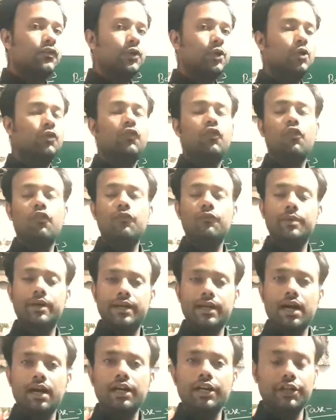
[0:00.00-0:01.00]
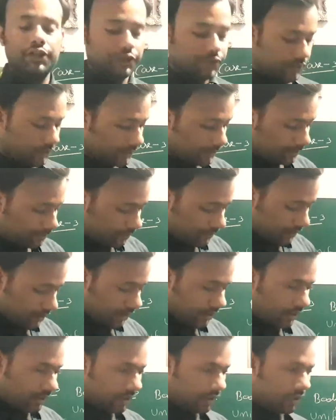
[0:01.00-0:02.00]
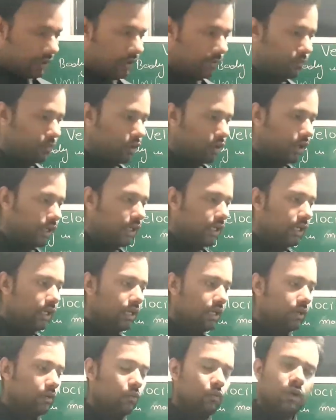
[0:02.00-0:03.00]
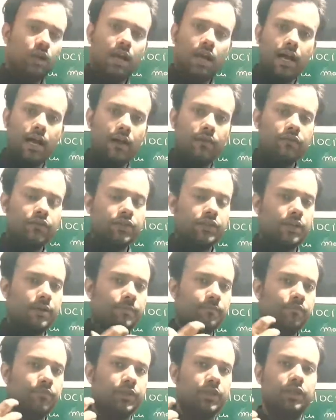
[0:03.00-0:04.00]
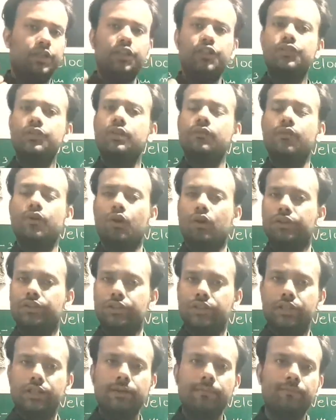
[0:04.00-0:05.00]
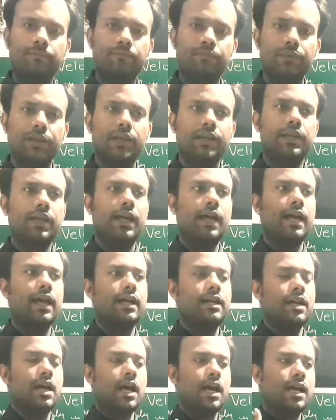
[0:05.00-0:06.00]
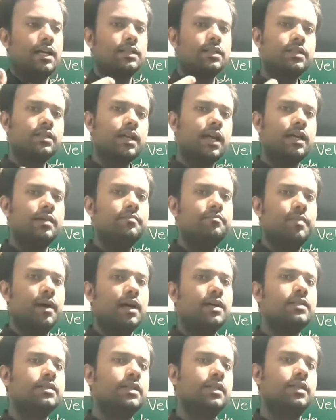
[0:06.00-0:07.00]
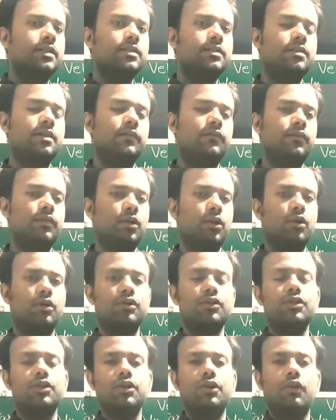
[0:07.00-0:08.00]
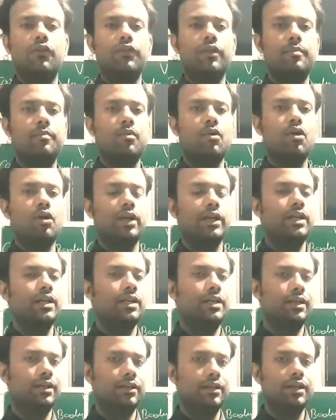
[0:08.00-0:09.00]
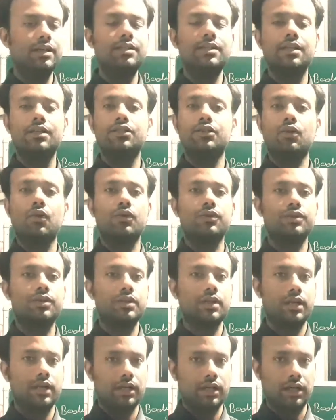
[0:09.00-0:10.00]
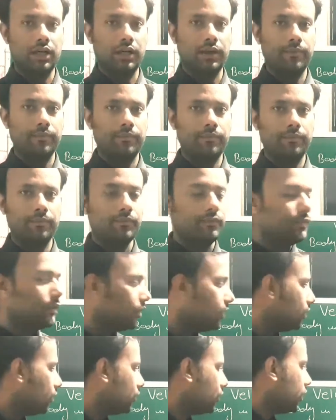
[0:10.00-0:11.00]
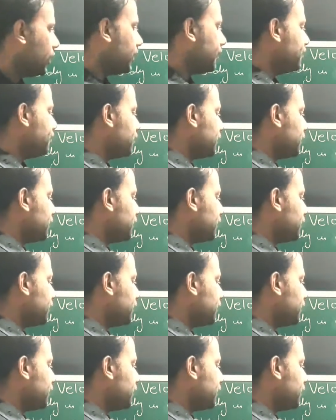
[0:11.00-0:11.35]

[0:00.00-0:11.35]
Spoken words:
uniform retardation, body will have some initial velocity, and as the time passes the velocity of the body decreases constantly. Okay,